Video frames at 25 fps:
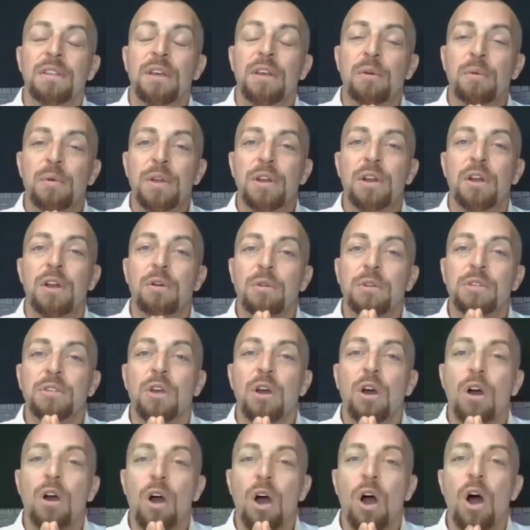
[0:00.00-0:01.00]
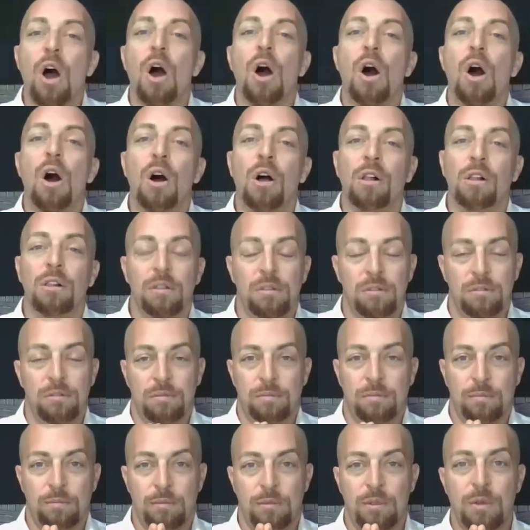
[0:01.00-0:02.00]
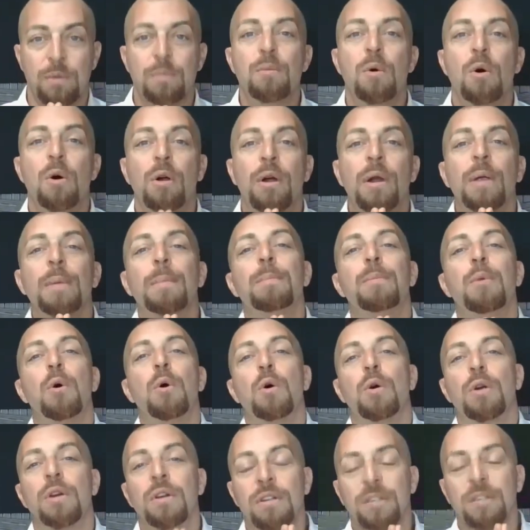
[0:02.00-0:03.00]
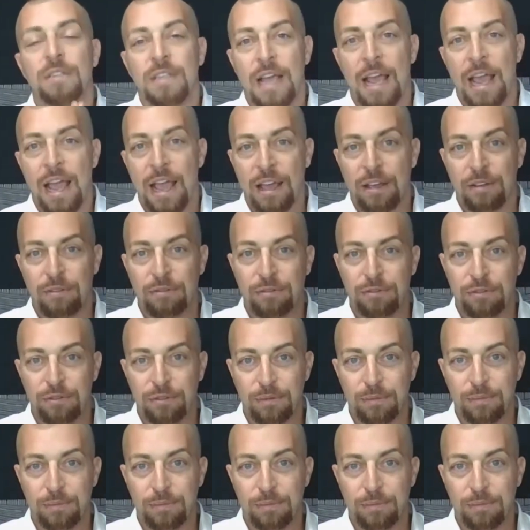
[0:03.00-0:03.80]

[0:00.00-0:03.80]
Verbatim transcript: that we know is all the more important to have